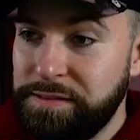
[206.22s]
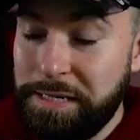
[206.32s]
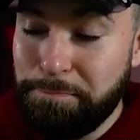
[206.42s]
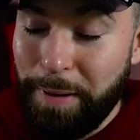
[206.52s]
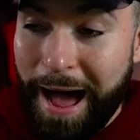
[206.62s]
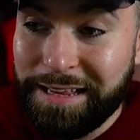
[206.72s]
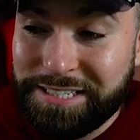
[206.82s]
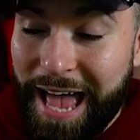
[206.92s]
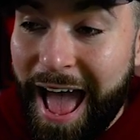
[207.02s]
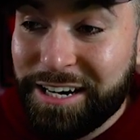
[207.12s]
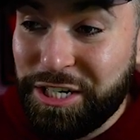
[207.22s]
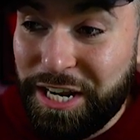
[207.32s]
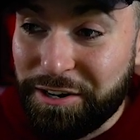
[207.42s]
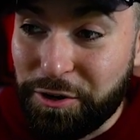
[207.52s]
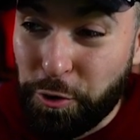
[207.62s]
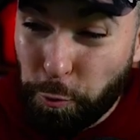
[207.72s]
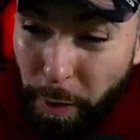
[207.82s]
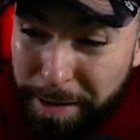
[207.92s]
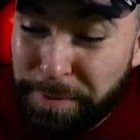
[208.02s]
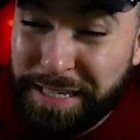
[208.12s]
Dybala is actually
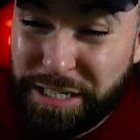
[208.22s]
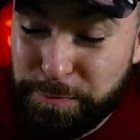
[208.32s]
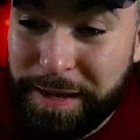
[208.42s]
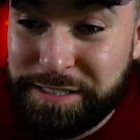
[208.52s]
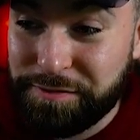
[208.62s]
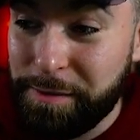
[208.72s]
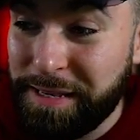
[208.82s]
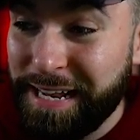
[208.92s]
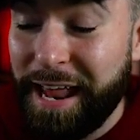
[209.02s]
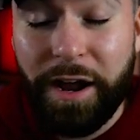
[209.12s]
incredibly expensive, coming in at